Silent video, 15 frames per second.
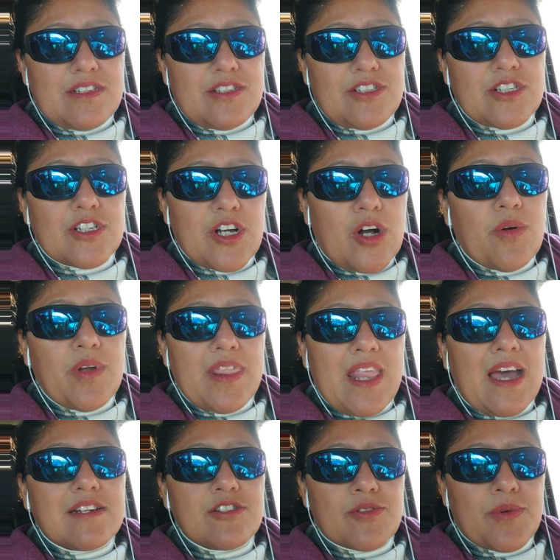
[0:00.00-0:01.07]
to go in
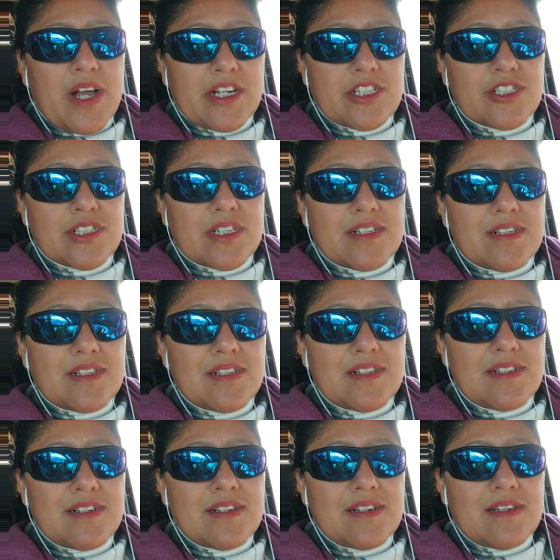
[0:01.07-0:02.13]
that direction,
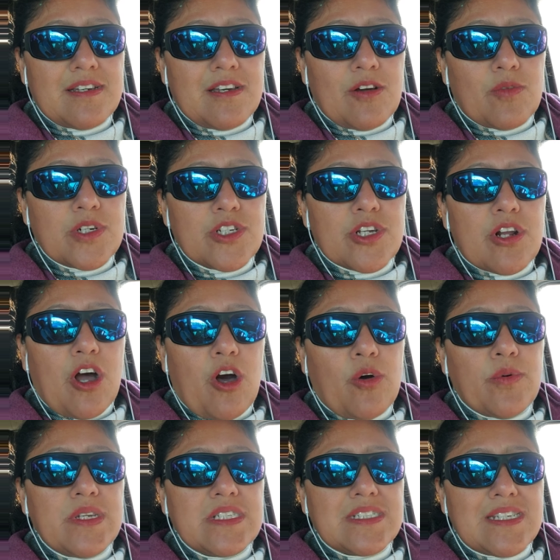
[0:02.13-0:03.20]
we should
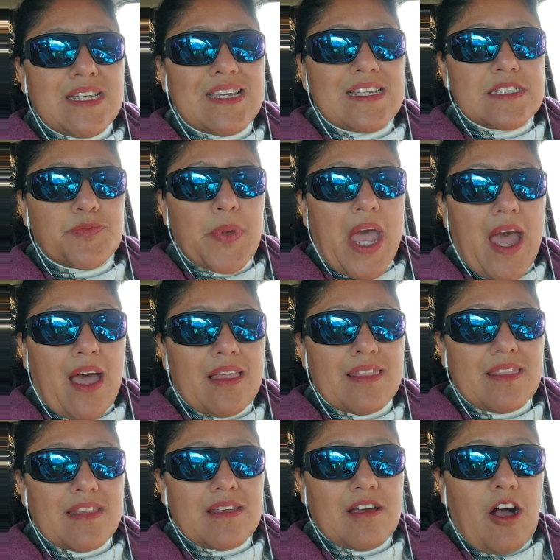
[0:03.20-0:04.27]
always seek His path,
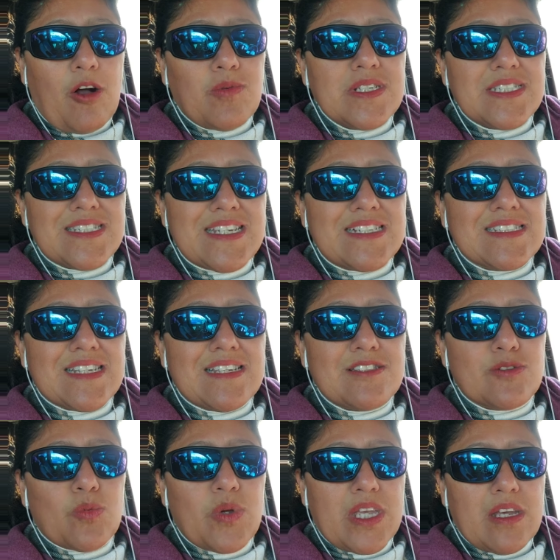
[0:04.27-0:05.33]
always seek
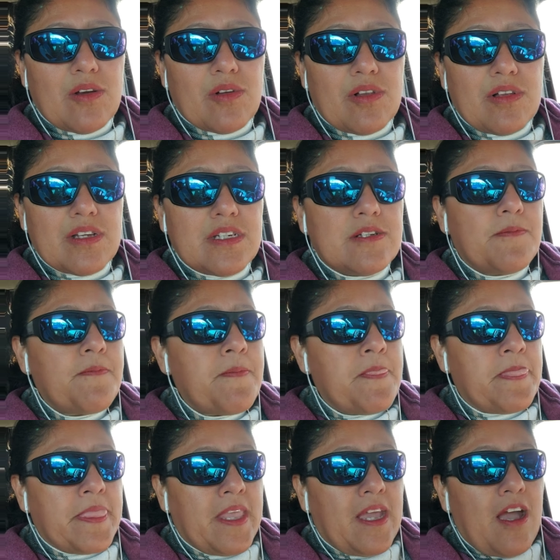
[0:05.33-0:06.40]
His will,
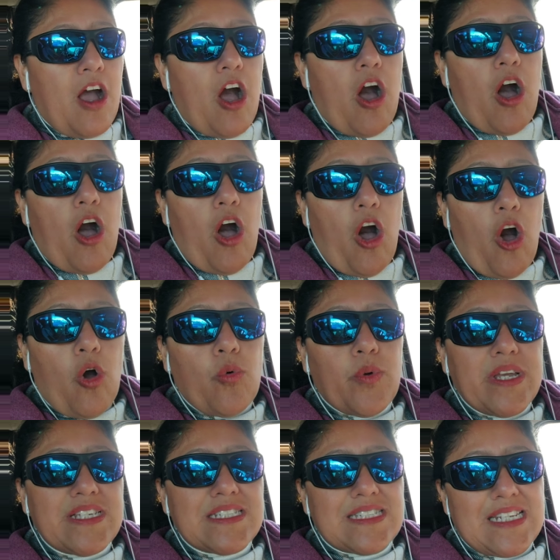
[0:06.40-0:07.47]

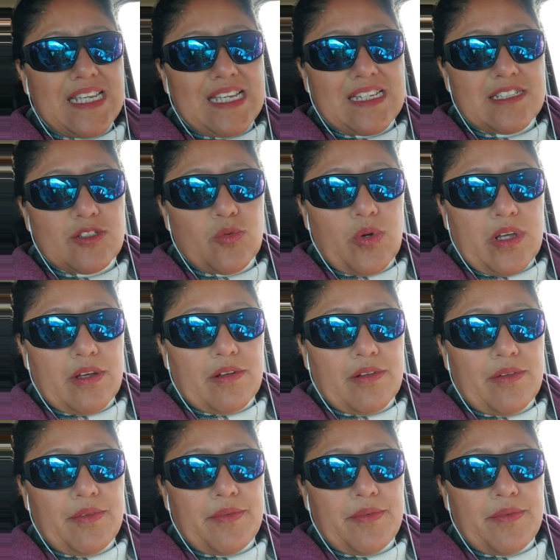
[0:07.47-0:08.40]
always seek His will.